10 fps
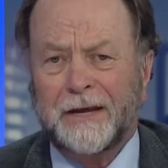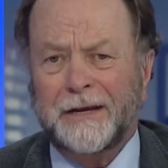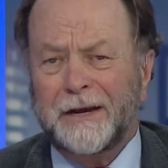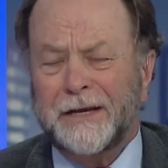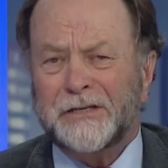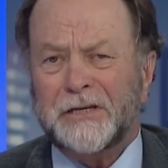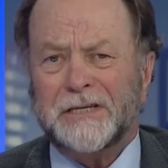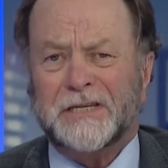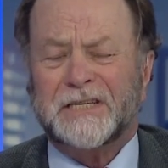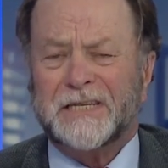It's
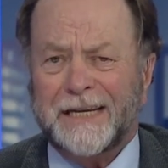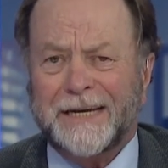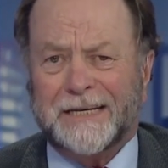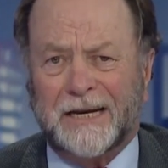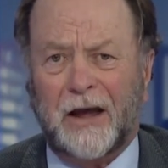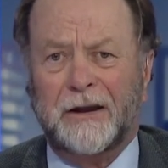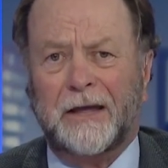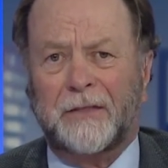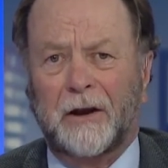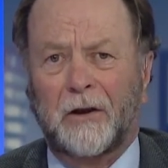just silly to go
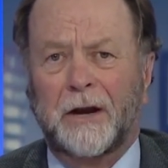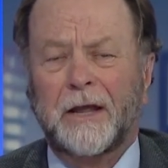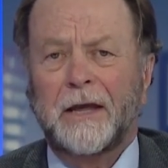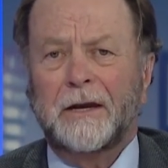down that line.